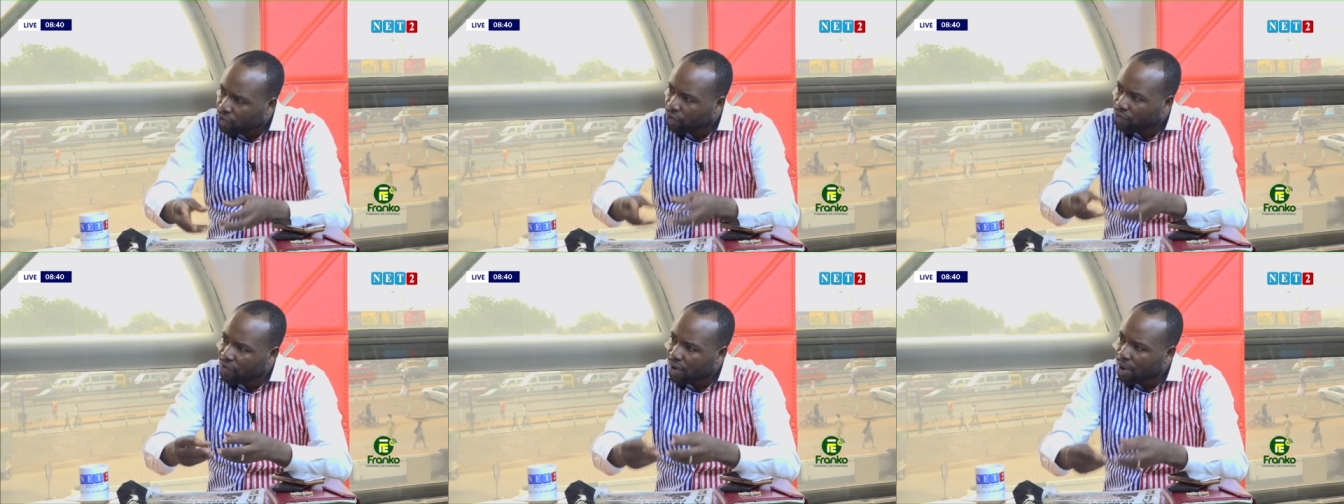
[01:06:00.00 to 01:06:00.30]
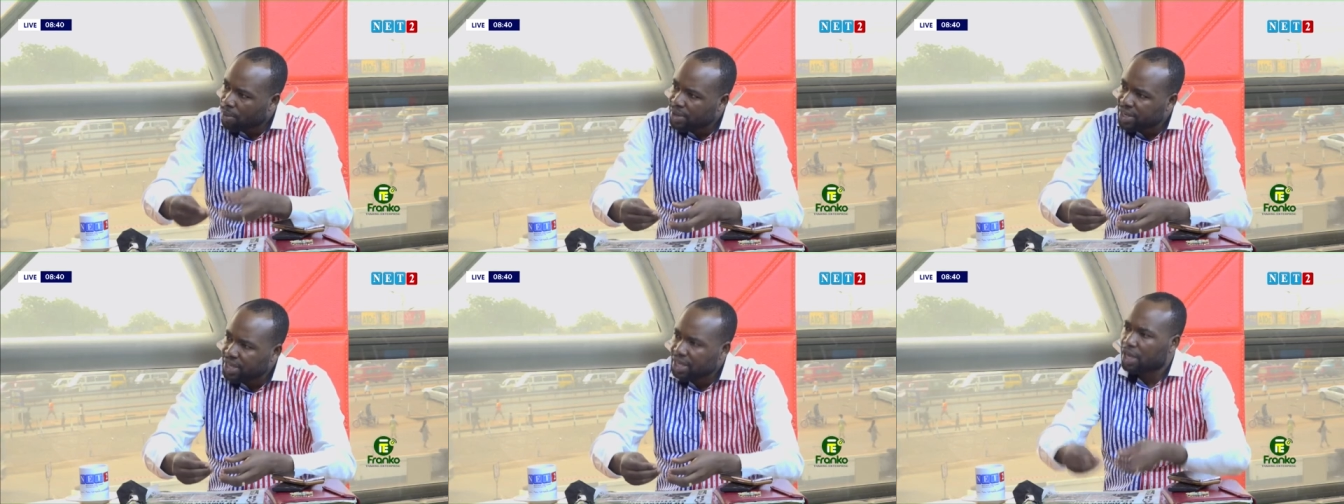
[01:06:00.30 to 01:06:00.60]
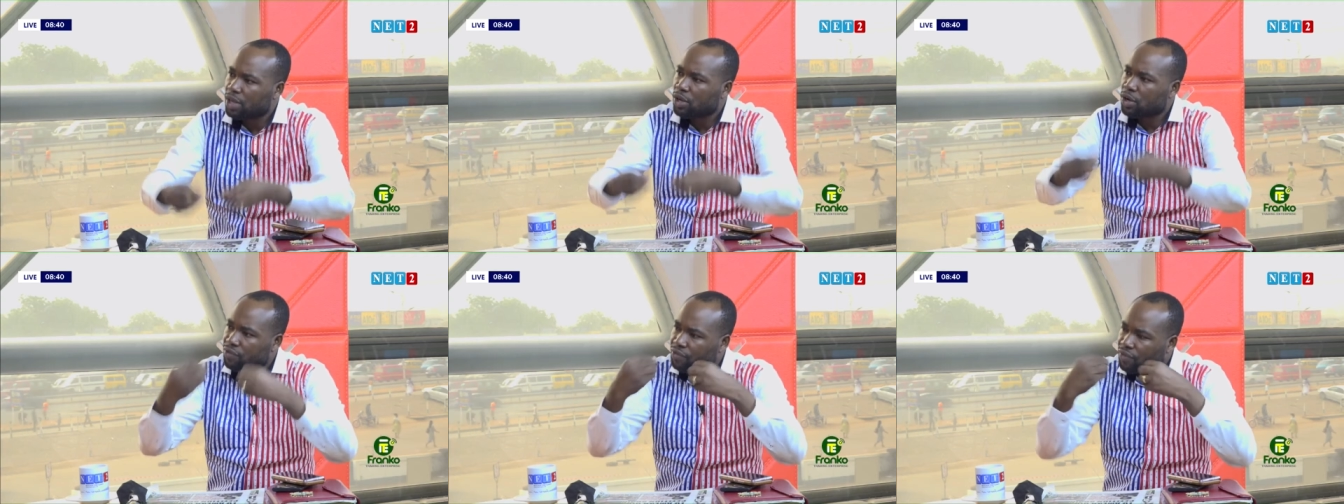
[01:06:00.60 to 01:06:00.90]
family
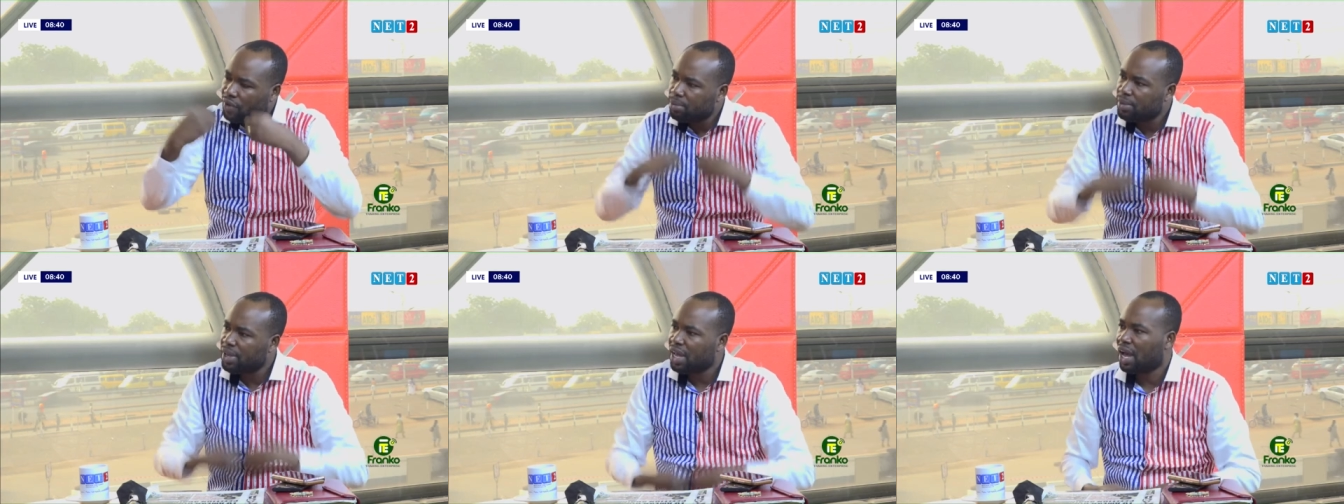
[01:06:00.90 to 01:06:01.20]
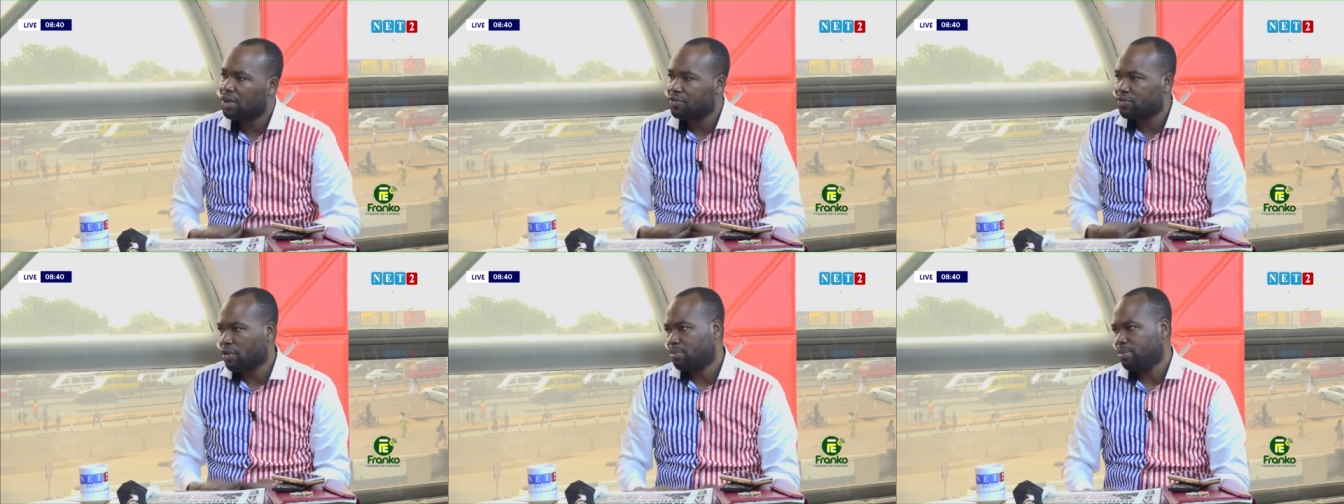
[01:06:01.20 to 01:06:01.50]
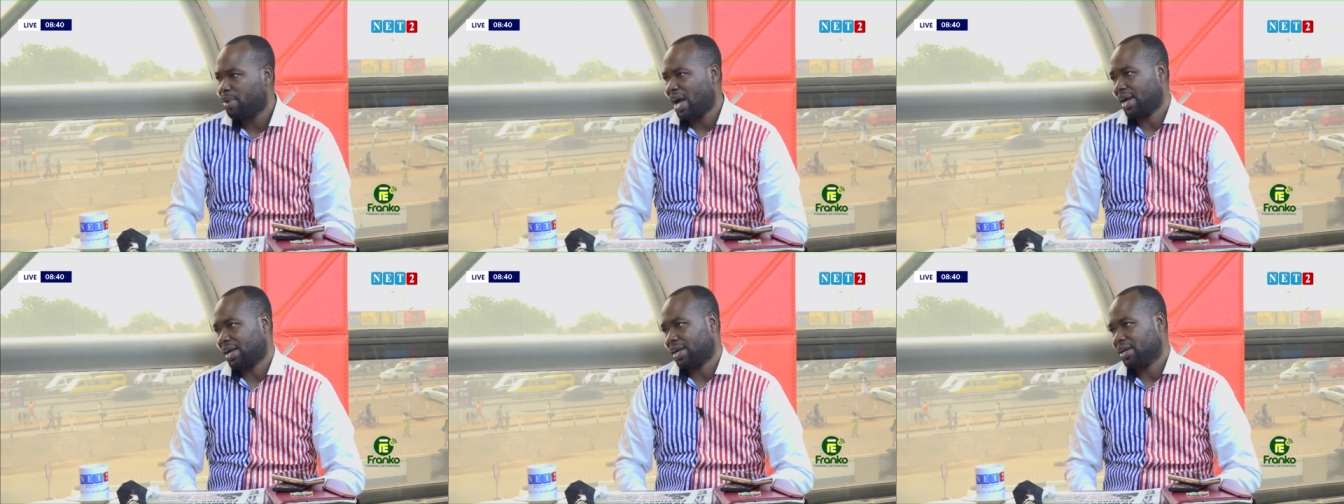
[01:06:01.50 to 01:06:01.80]
and your family have your
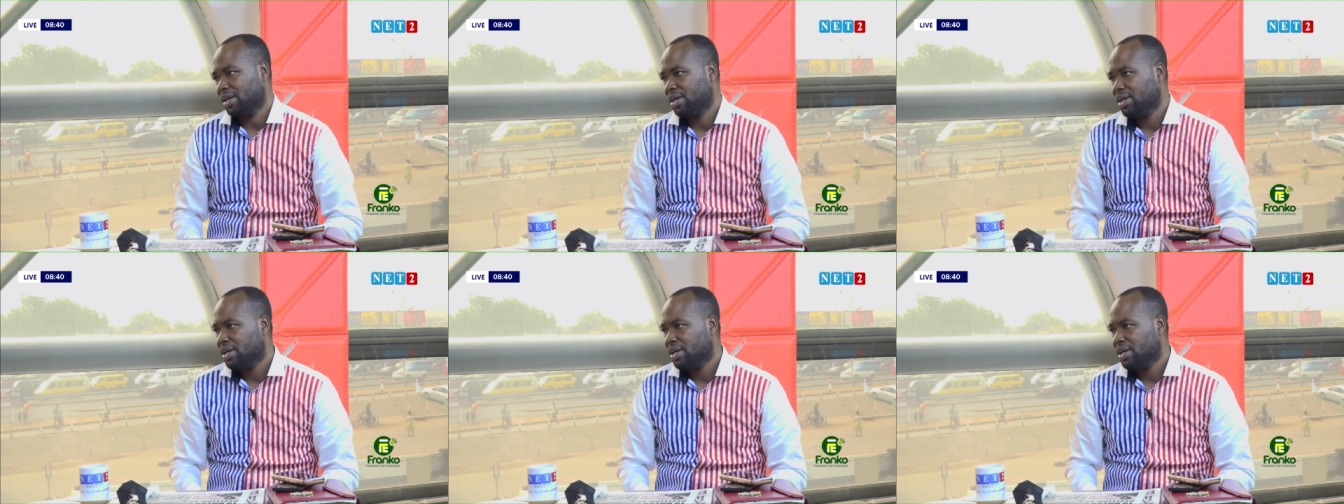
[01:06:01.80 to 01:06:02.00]
back.